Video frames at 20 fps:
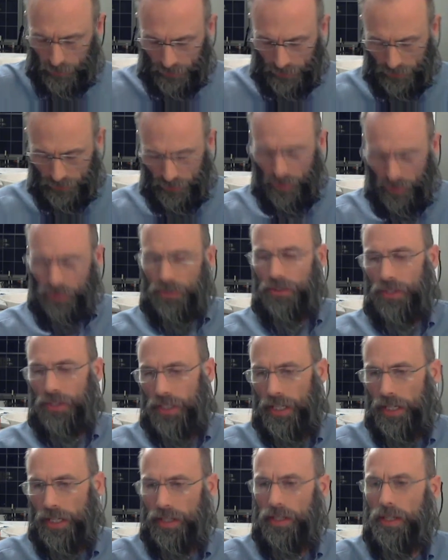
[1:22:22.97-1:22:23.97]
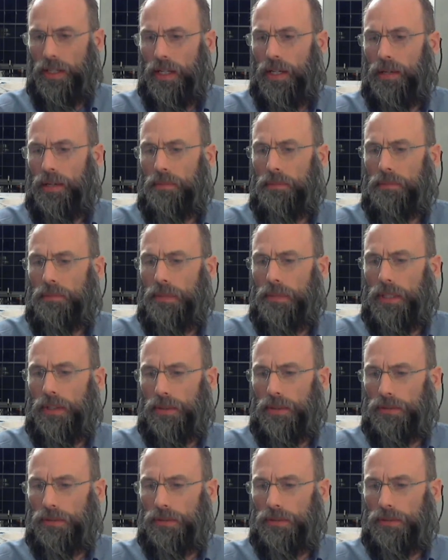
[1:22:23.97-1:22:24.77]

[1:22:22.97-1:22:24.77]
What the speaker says: farther than that, or